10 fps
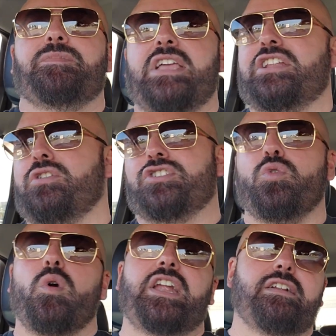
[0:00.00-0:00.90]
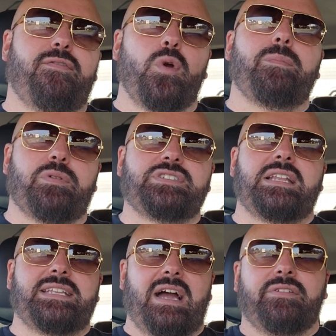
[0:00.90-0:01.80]
they do 20 to
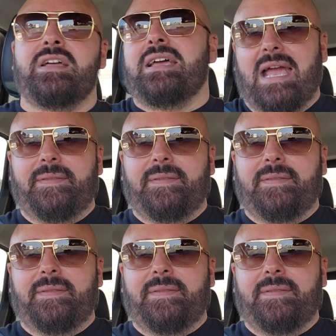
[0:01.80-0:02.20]
40% down.